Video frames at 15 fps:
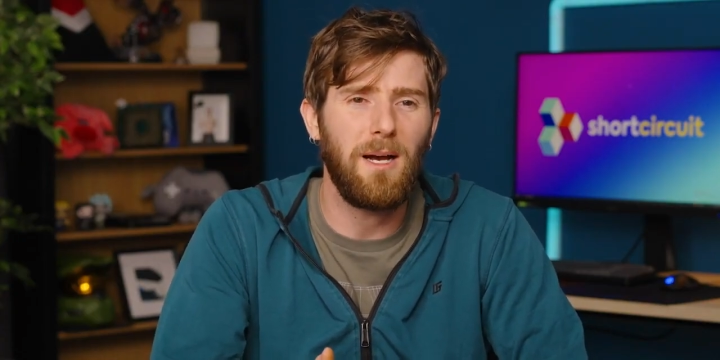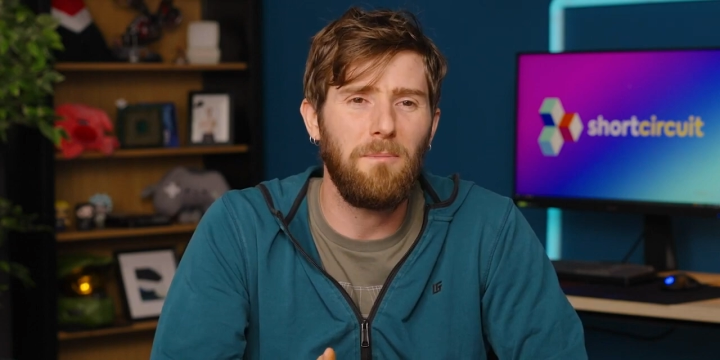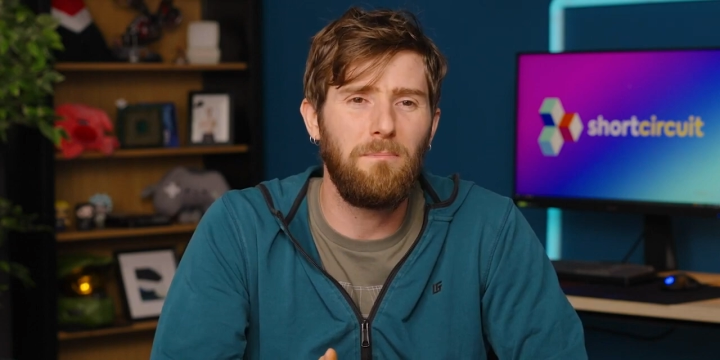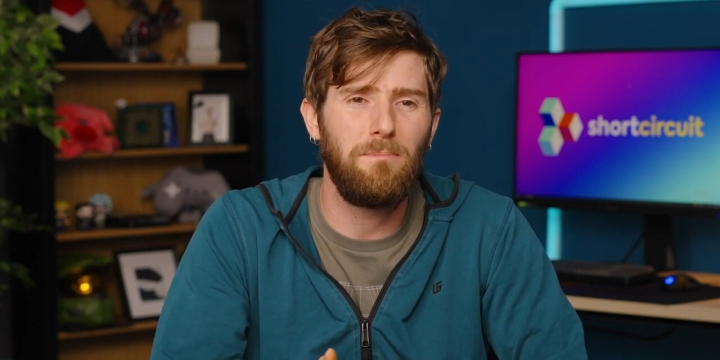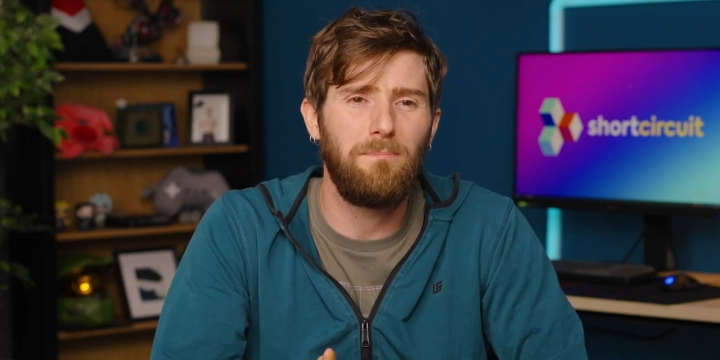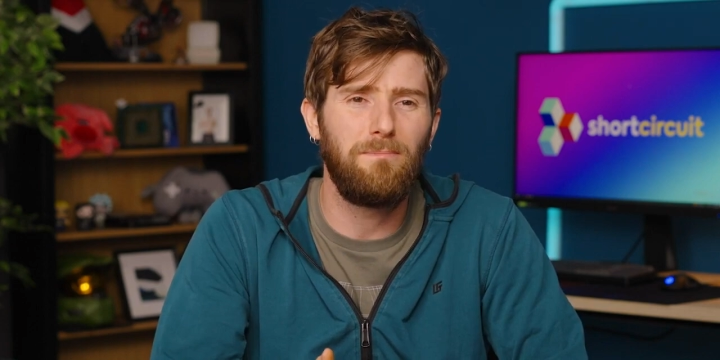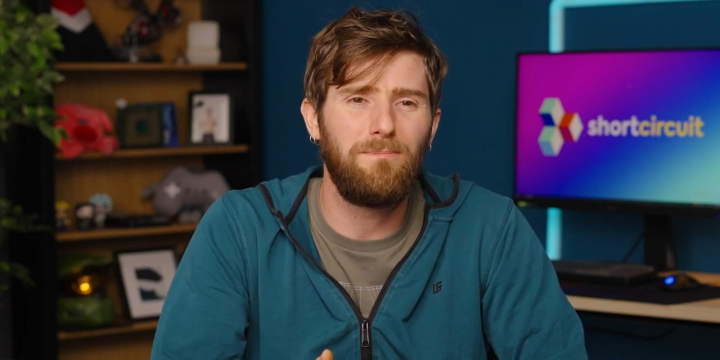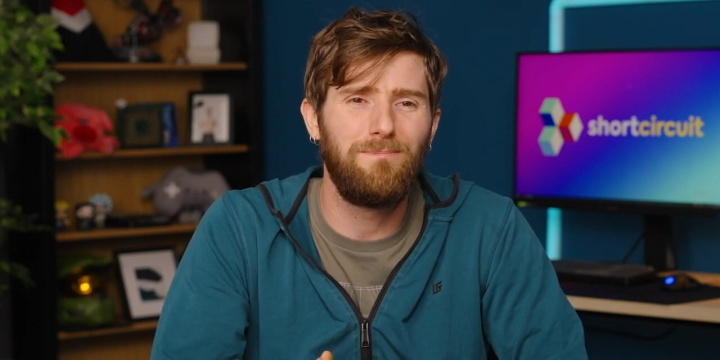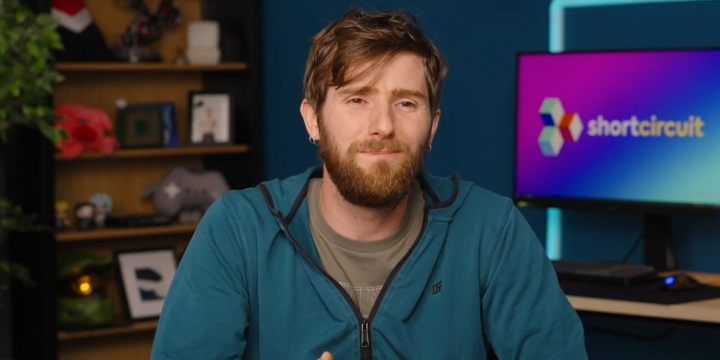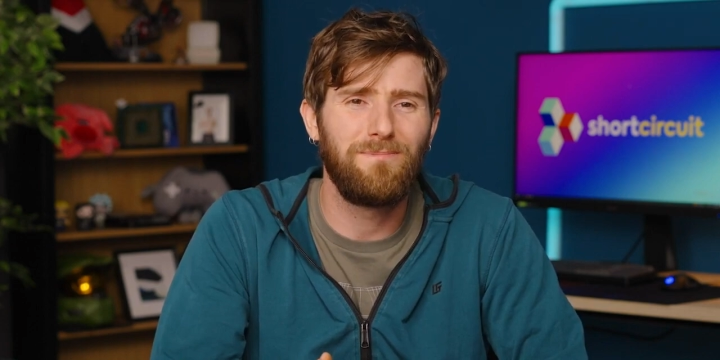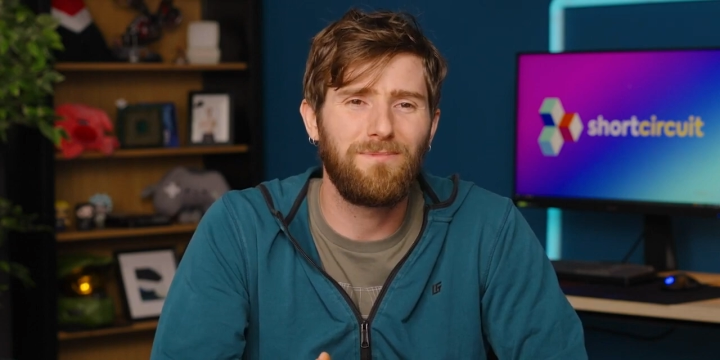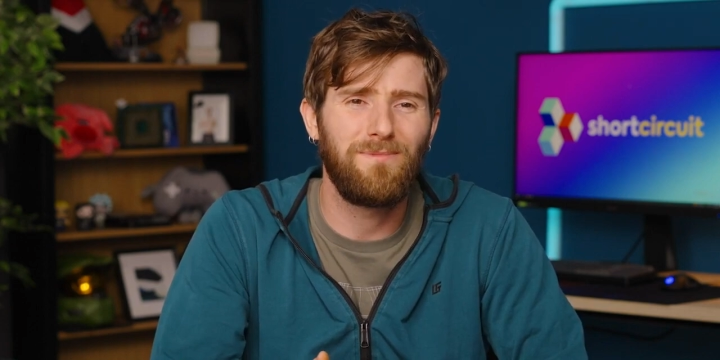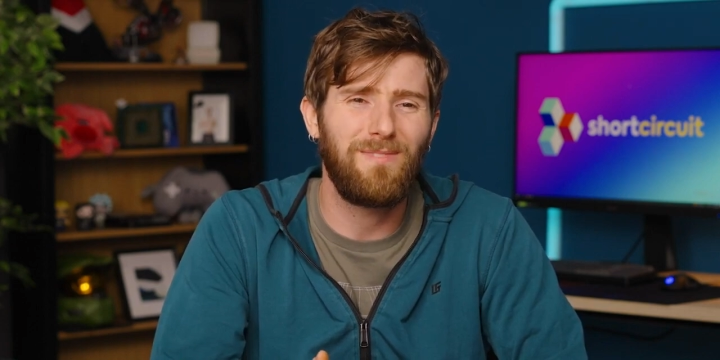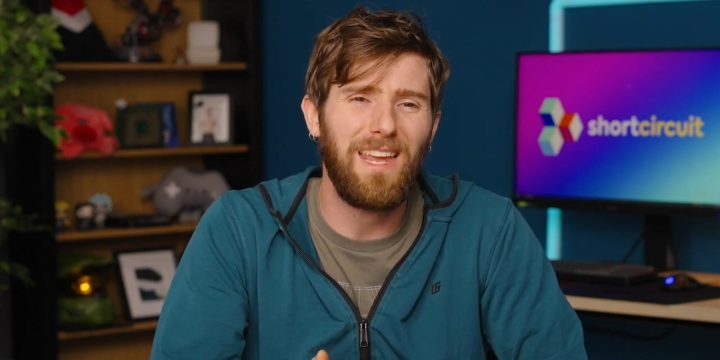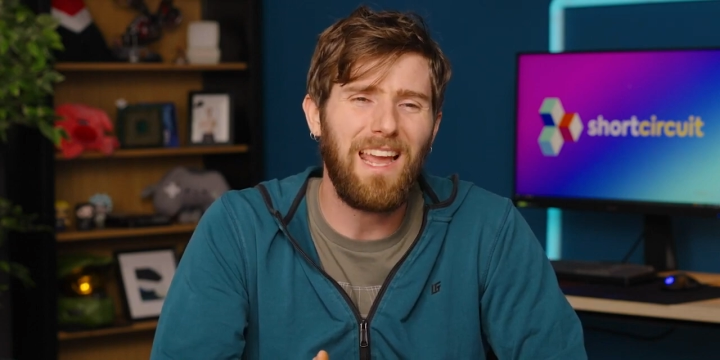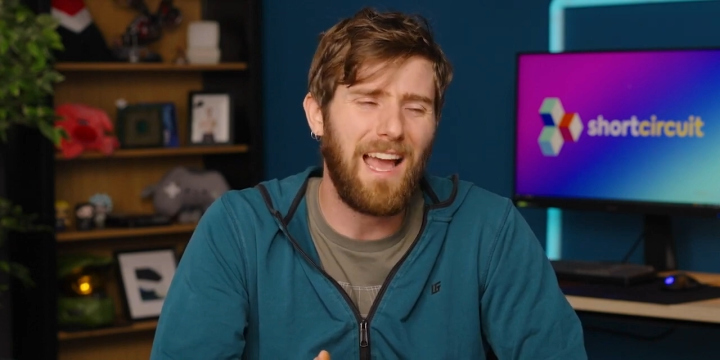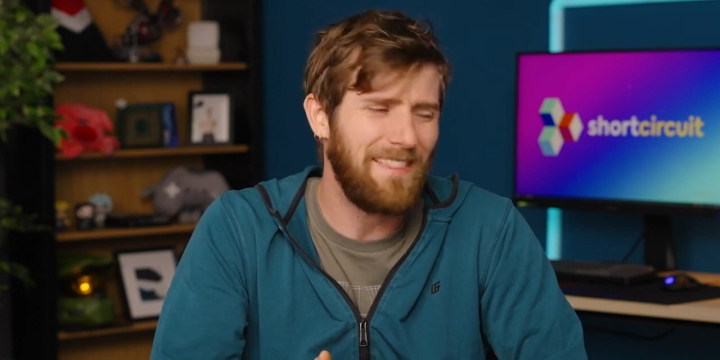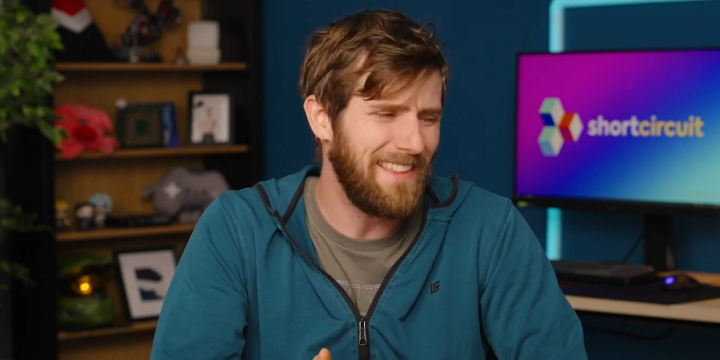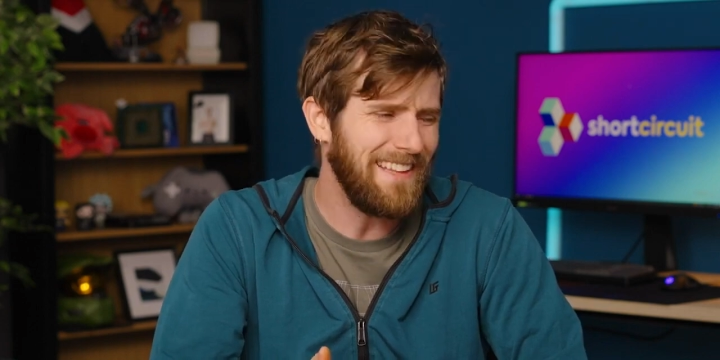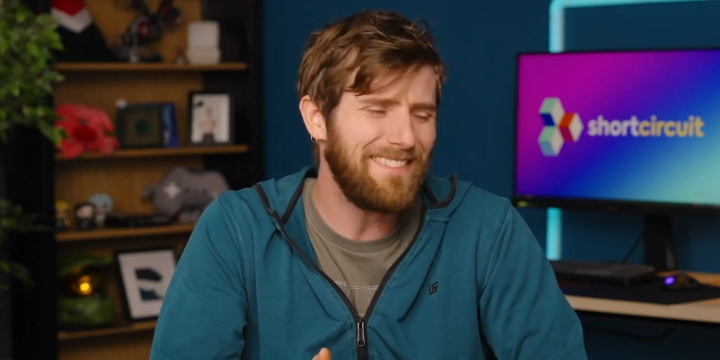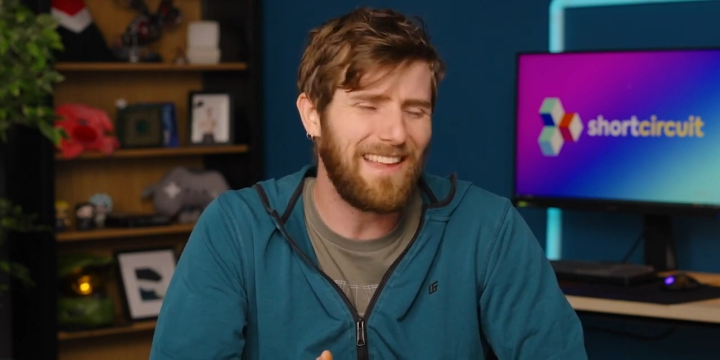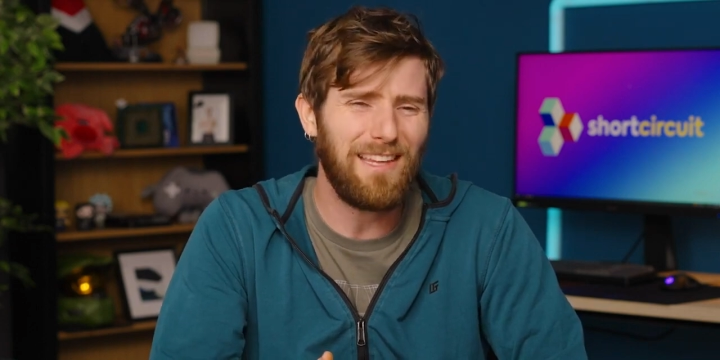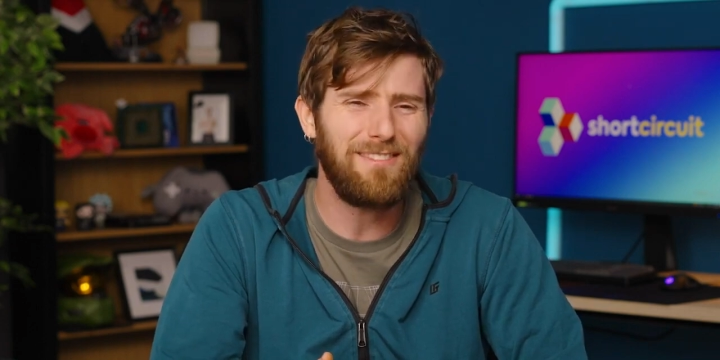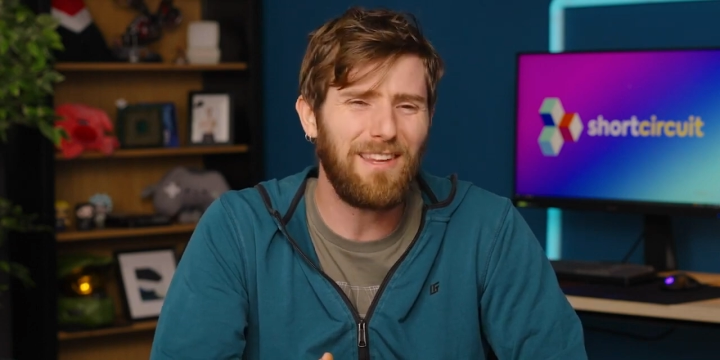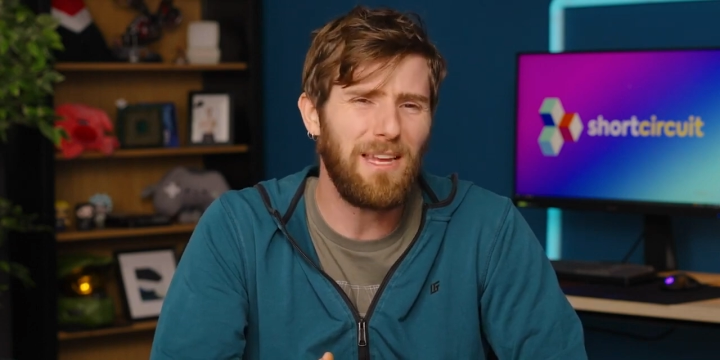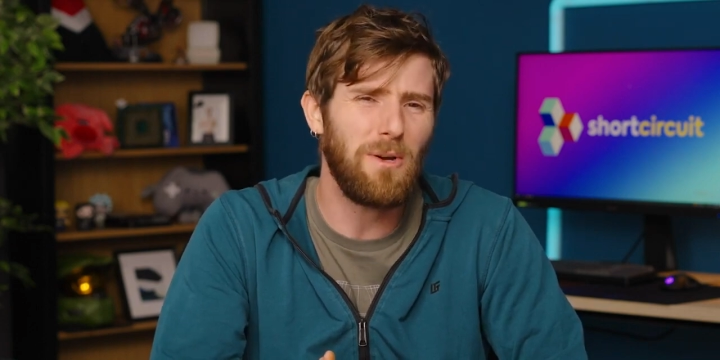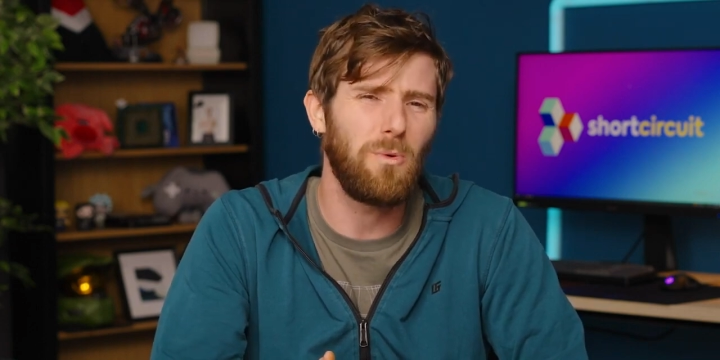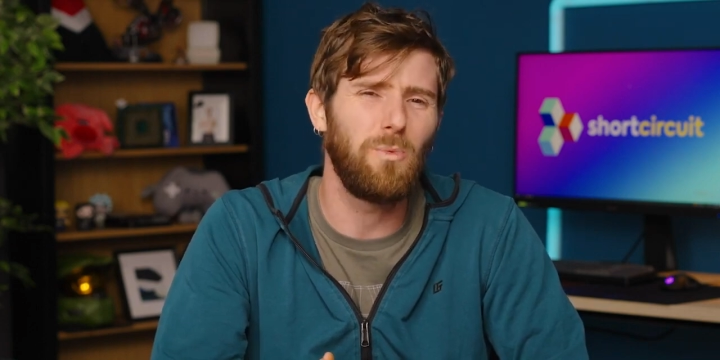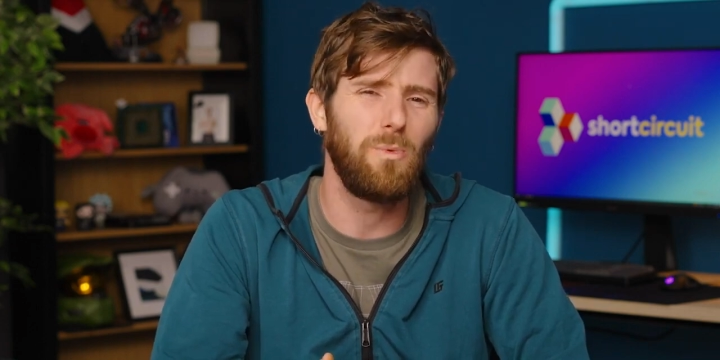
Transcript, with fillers: a, they, I think they say a